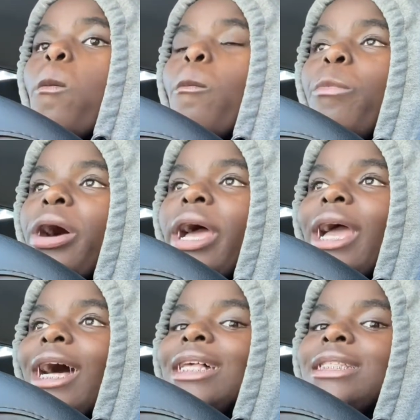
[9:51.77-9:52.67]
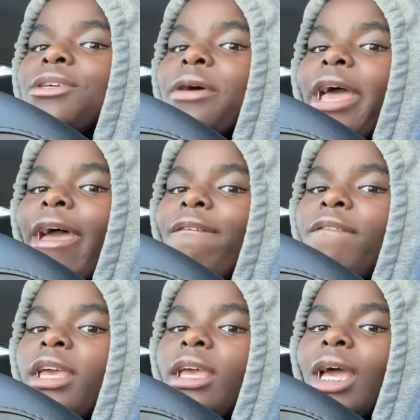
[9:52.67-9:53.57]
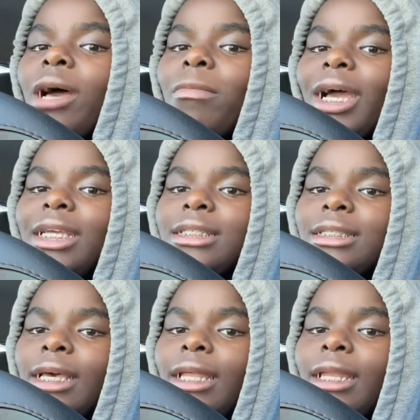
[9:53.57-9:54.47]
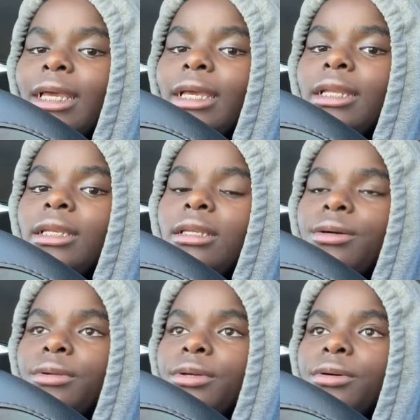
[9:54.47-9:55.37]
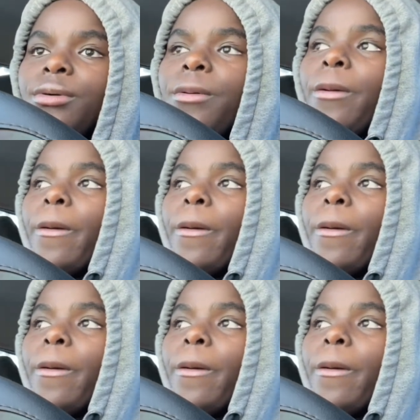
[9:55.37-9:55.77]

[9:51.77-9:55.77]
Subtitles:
But I still have it. I might sell it. Don't know.